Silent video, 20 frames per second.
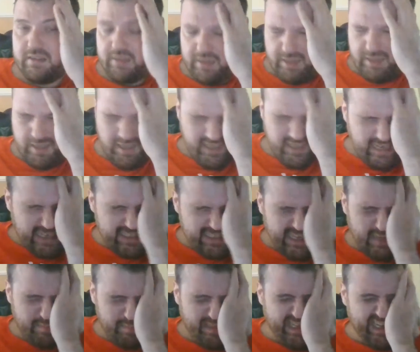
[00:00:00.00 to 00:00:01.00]
The guy's
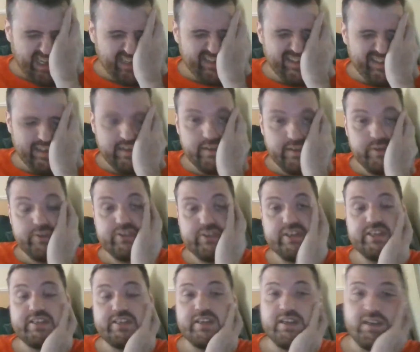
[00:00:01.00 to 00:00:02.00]
got a PhD in
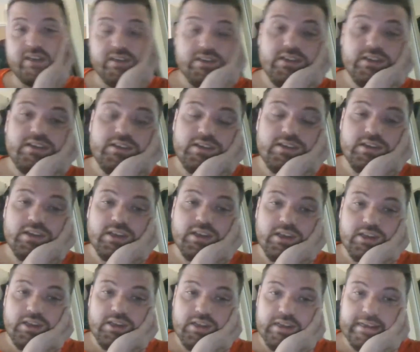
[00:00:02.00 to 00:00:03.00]
nutrition.
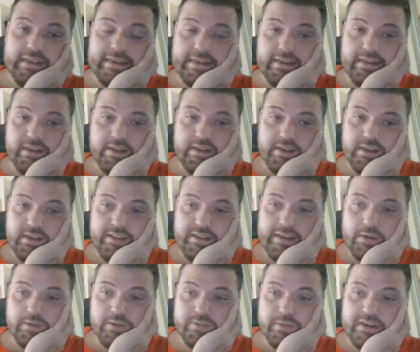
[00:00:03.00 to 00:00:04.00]
And
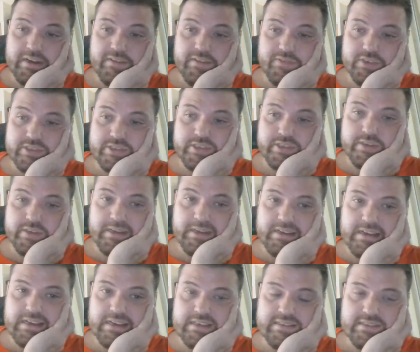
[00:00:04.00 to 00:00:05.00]
that was when I first heard about
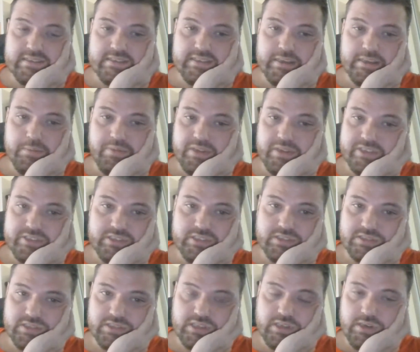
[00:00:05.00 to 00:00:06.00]
niacin 10 plus
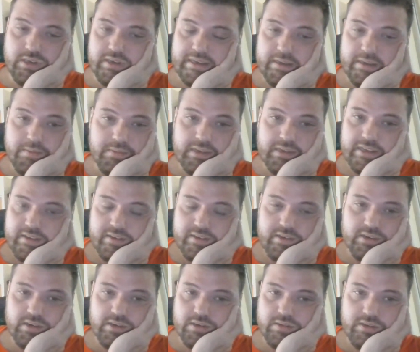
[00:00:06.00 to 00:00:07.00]
years ago. And I
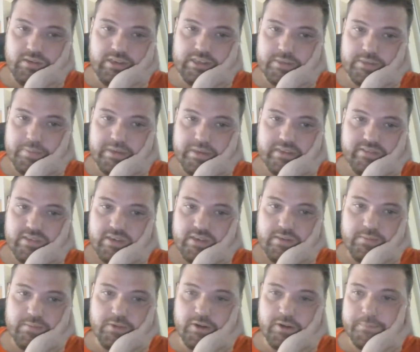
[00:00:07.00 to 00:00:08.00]
don't get depressed
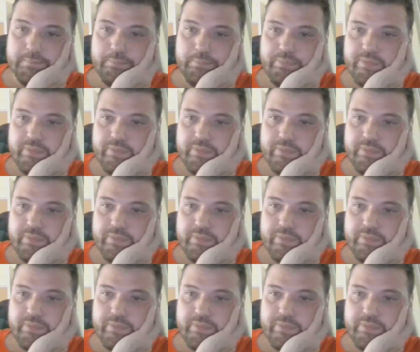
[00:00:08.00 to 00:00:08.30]
anymore.